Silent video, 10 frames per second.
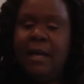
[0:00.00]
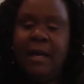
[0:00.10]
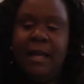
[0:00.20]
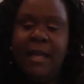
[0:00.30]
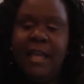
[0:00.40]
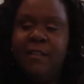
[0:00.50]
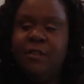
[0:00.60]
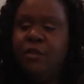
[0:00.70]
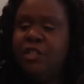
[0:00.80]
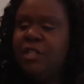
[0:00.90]
And
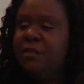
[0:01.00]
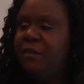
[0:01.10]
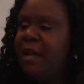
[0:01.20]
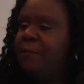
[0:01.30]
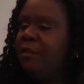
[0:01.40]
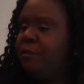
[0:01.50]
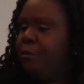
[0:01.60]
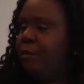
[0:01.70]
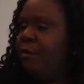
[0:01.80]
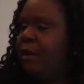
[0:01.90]
so she developed this
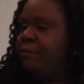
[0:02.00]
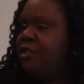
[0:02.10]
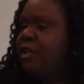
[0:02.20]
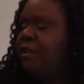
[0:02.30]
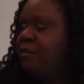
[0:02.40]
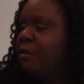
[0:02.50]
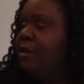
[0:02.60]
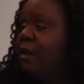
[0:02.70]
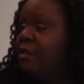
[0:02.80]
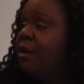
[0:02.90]
program. She and some
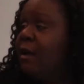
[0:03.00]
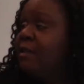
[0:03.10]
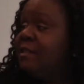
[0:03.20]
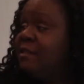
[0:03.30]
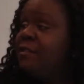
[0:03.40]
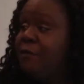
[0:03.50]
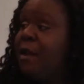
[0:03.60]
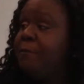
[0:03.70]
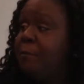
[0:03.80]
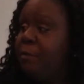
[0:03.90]
other colleagues
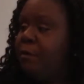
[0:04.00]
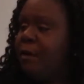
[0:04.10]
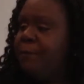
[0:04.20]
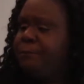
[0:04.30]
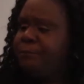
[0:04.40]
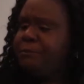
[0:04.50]
developed a program